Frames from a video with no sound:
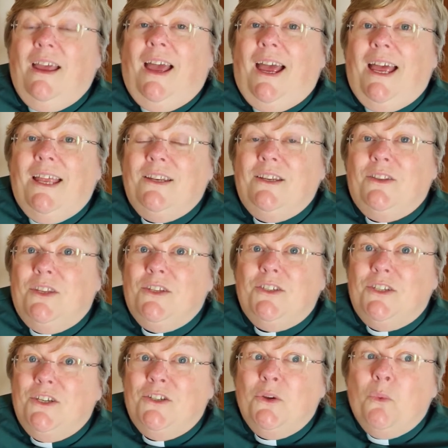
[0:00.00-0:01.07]
And this
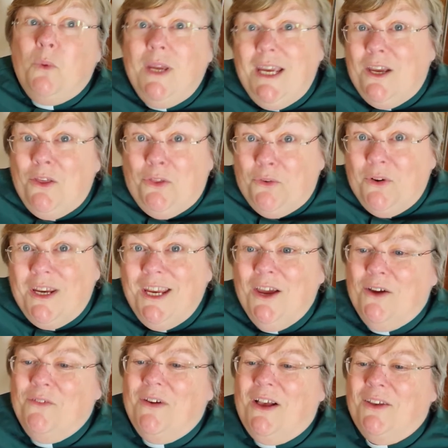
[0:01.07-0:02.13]
is week three
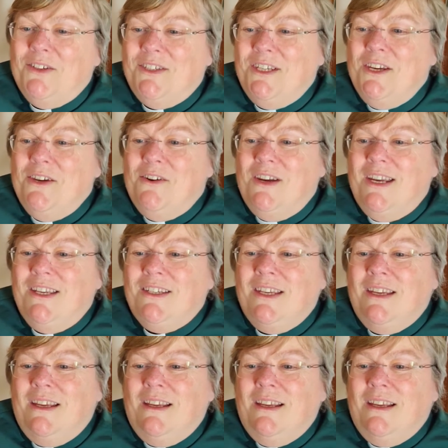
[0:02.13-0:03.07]
of our series.